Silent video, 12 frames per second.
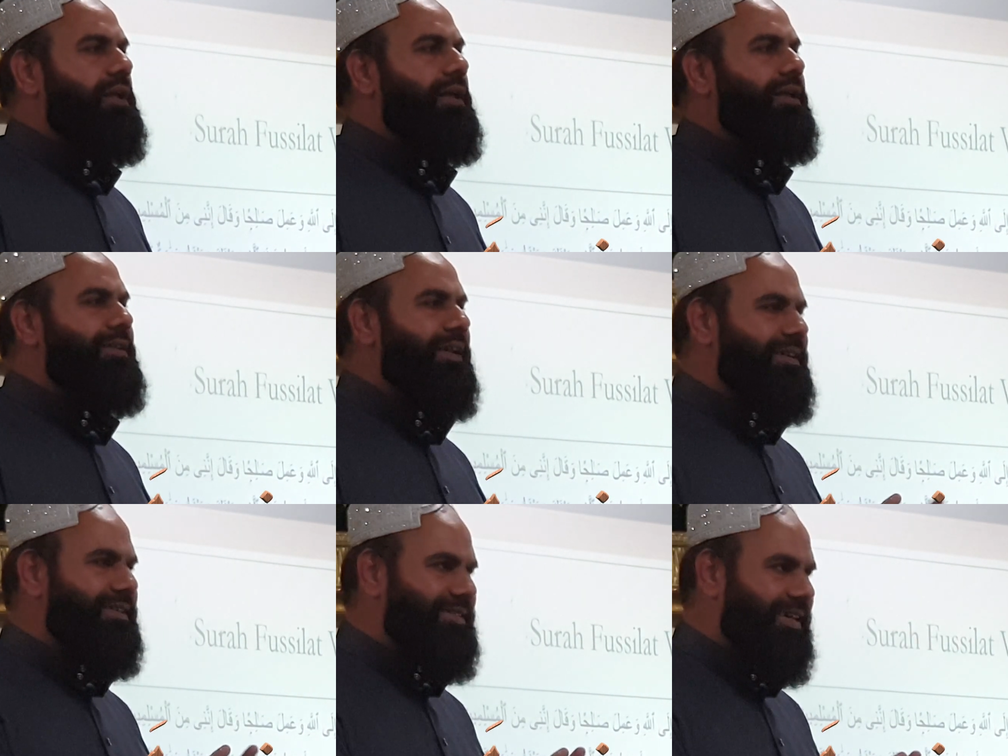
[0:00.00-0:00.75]
Then
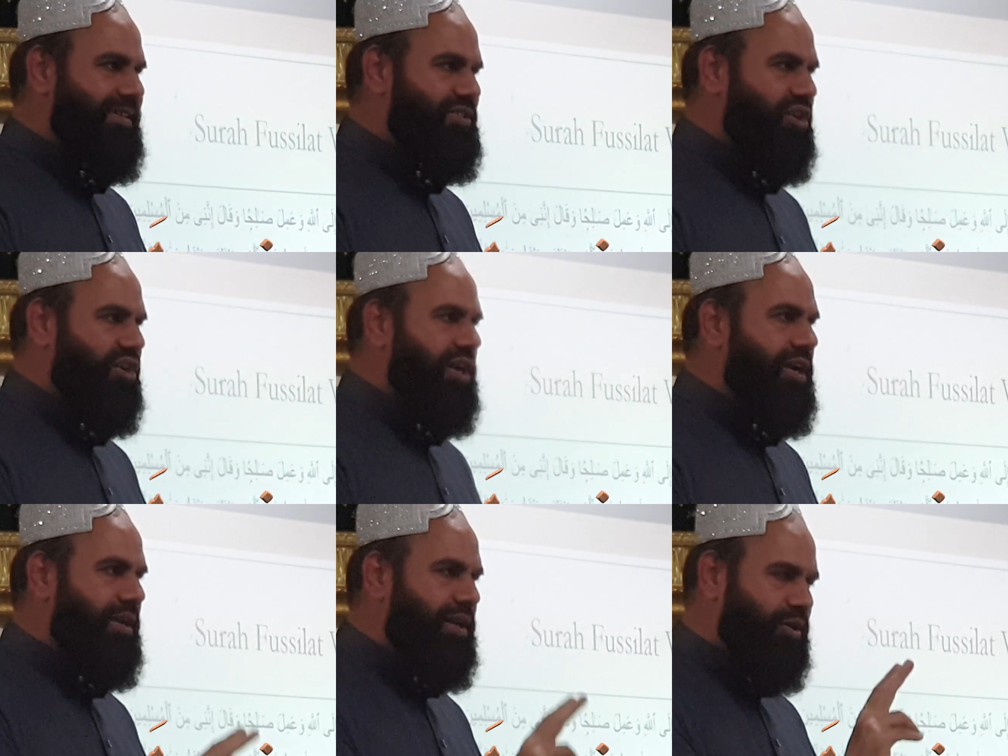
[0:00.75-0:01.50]
He says He
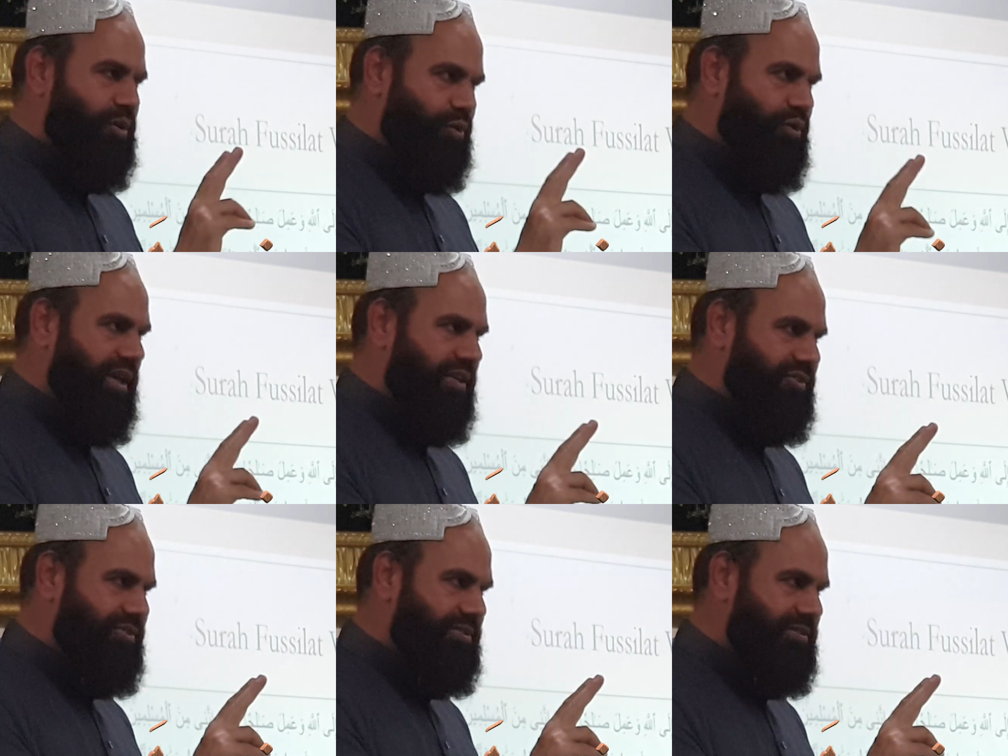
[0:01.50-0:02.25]
created in 2
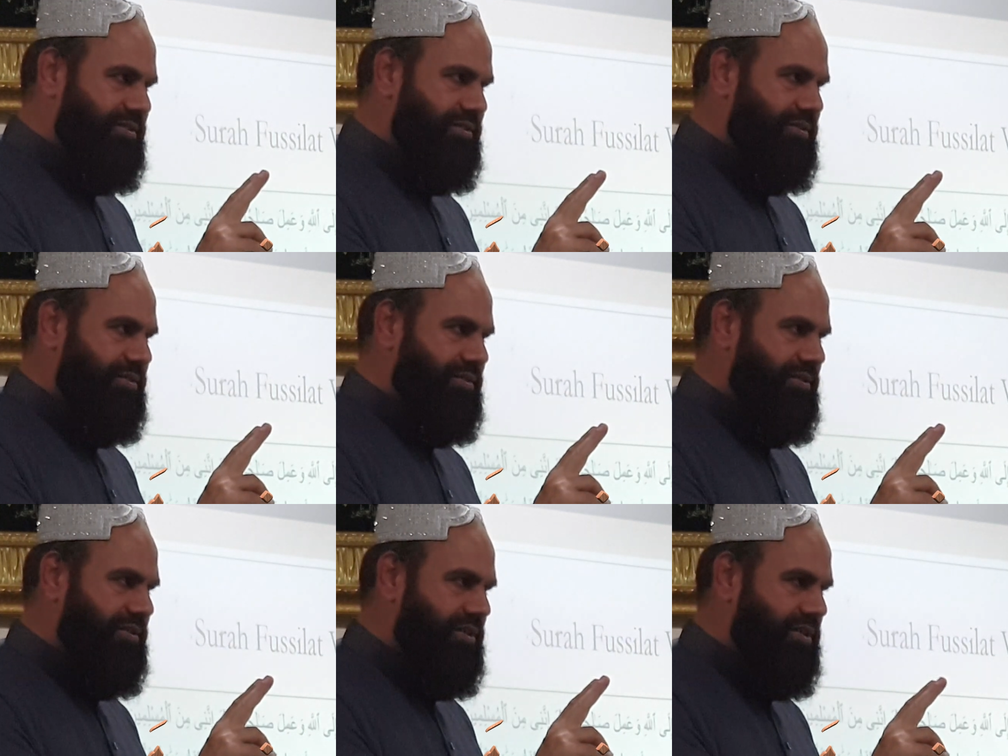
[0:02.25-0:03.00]
days.
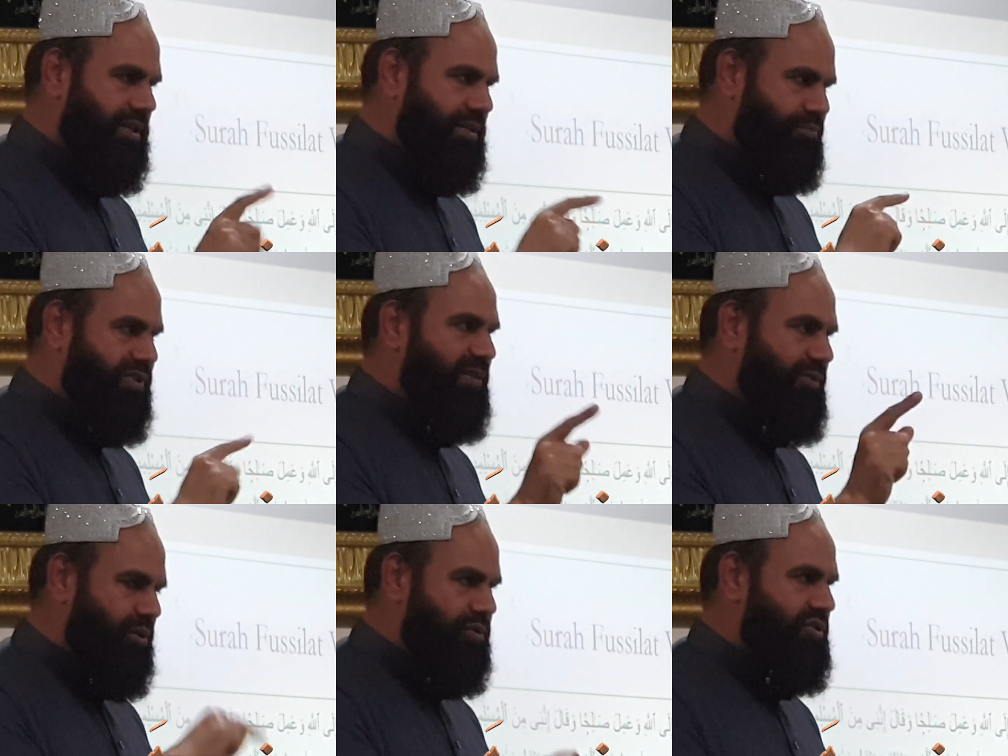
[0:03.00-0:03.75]
Bible
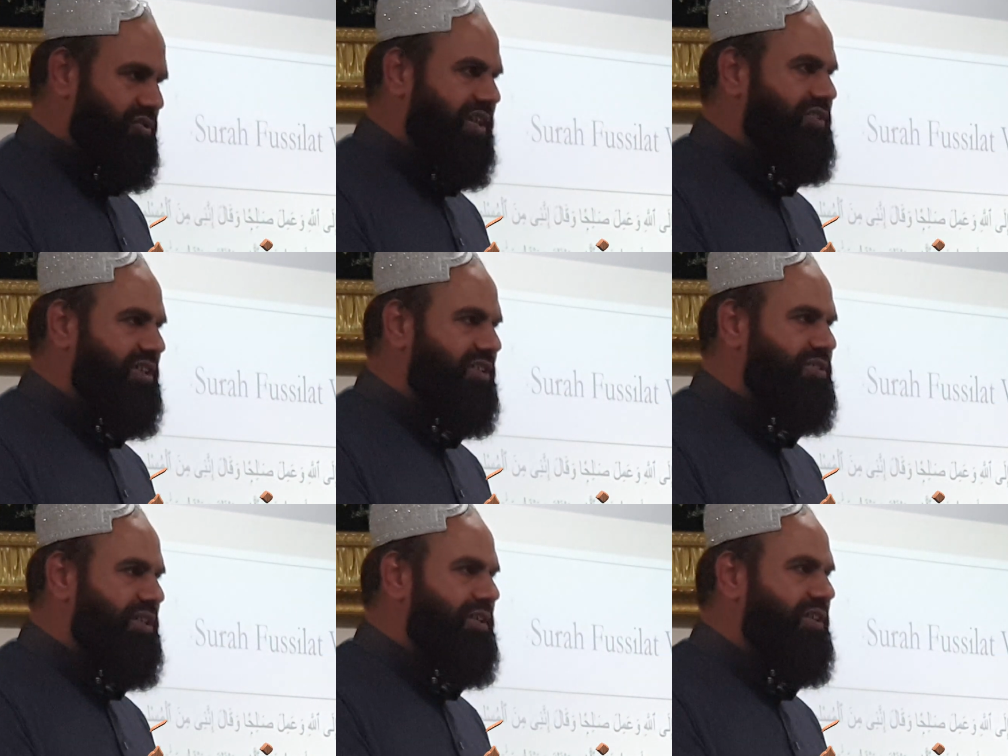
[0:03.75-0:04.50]
also says 6
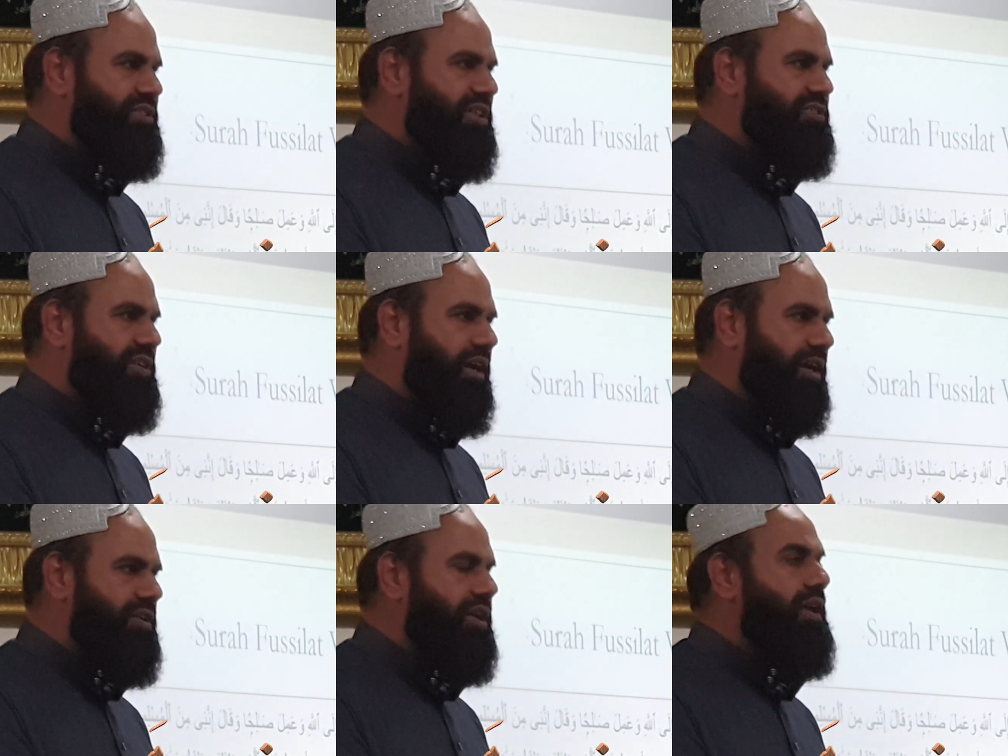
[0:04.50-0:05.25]
days and 6 nights.